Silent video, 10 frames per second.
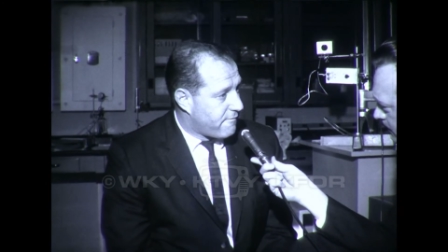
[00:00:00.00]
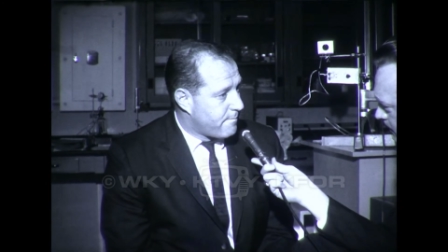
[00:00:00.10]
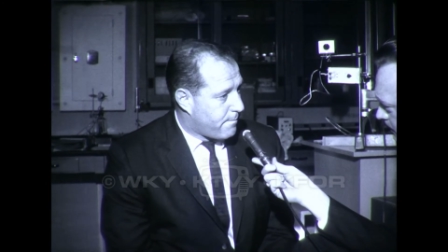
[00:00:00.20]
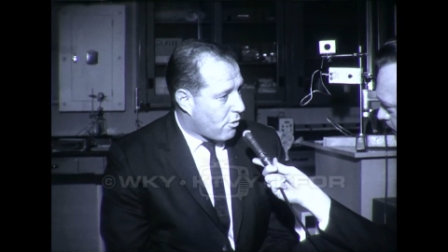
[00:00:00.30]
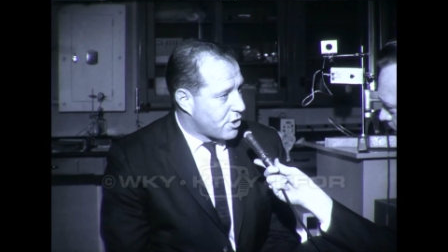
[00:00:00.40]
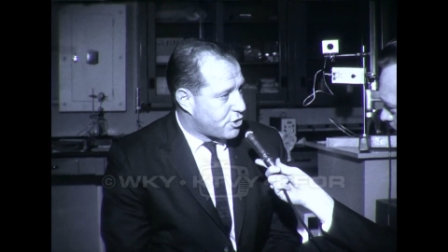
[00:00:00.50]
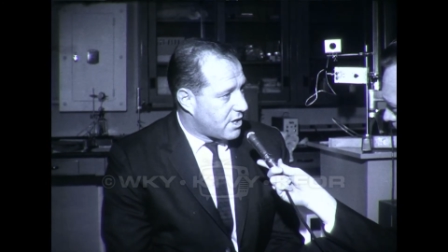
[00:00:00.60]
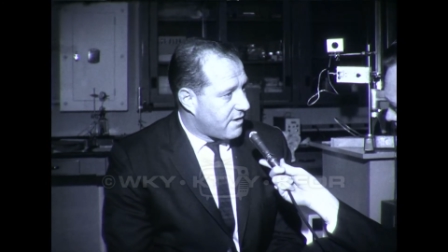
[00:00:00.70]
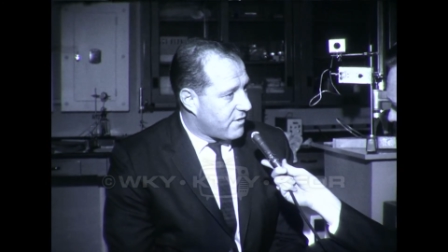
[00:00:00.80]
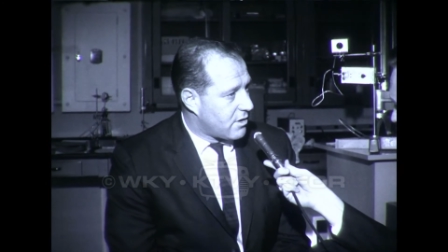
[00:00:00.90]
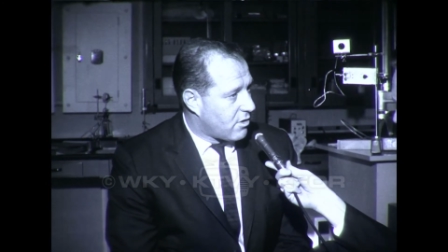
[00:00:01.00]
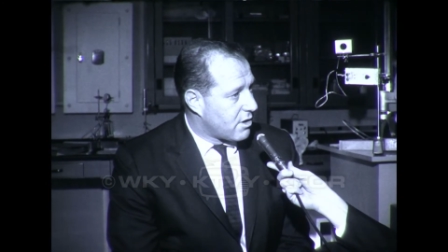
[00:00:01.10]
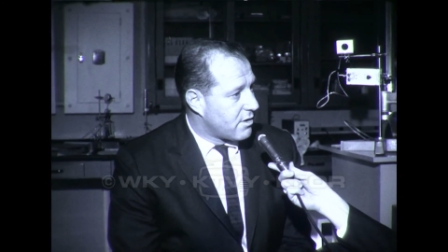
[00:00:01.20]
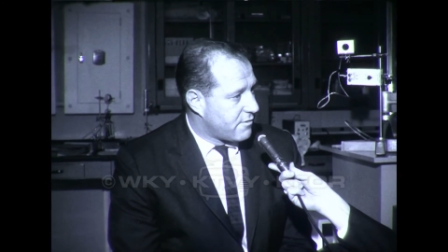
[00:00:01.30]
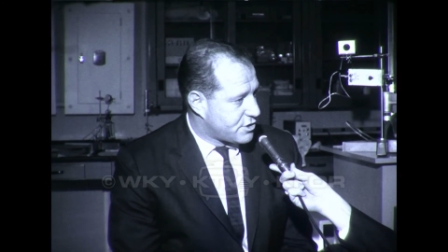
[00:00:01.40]
portion of it, or
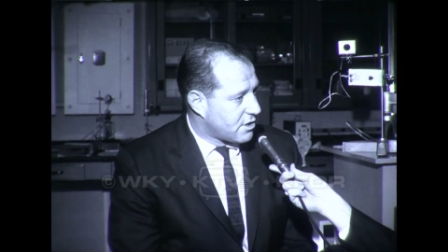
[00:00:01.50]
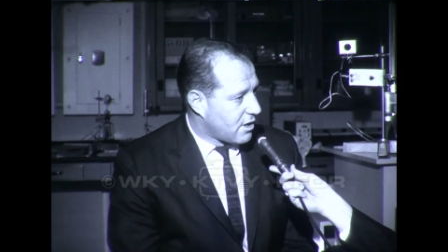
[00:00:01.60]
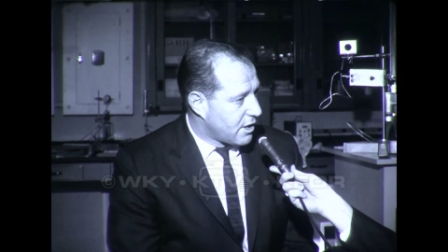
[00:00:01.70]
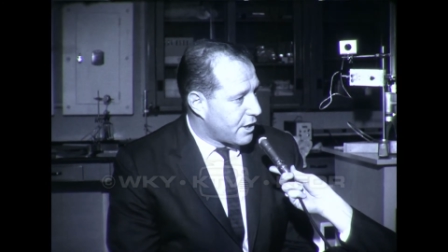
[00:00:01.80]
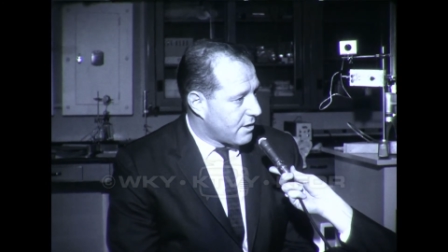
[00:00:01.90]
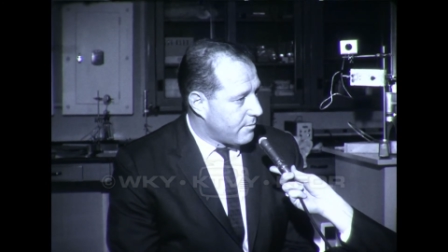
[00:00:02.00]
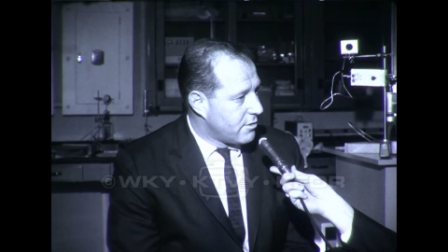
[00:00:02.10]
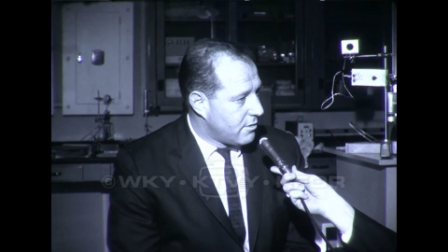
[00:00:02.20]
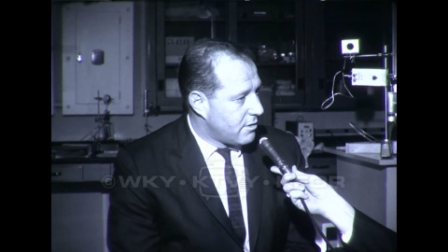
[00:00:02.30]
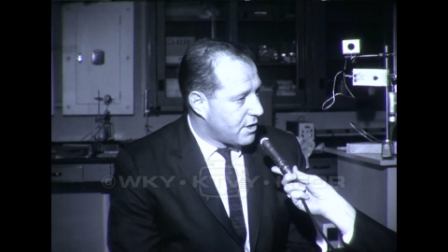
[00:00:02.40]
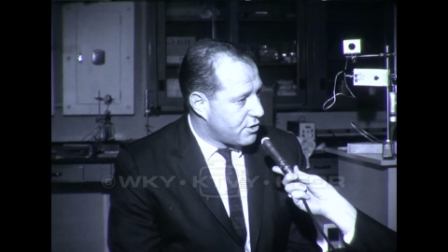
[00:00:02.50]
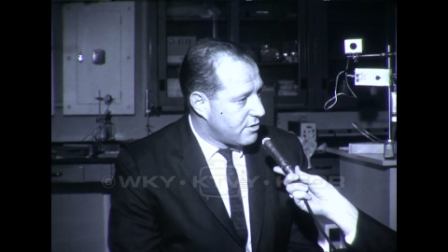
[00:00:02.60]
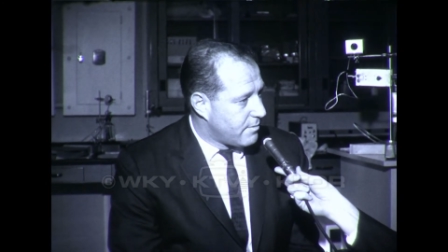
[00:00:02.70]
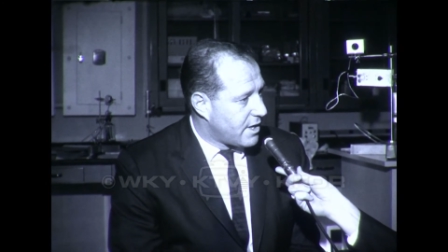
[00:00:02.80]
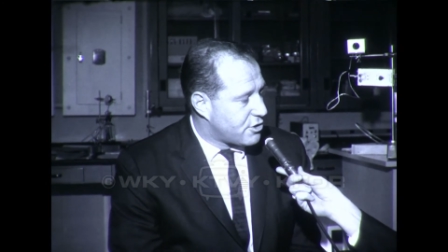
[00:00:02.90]
circling the moon, as you
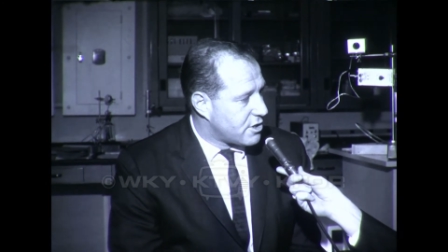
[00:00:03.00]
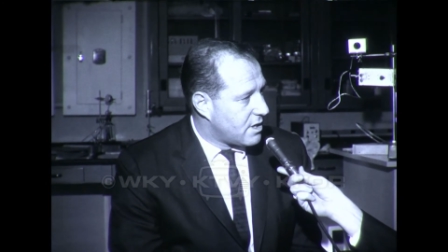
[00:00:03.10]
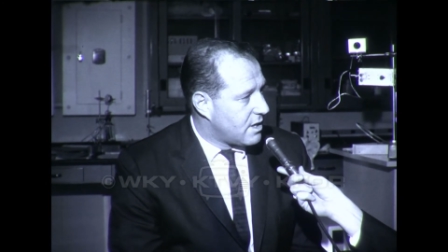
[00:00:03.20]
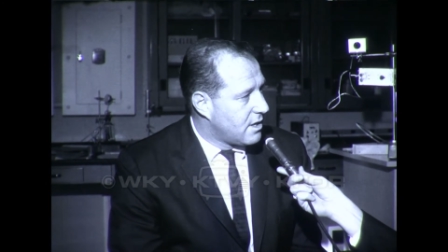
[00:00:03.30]
mentioned,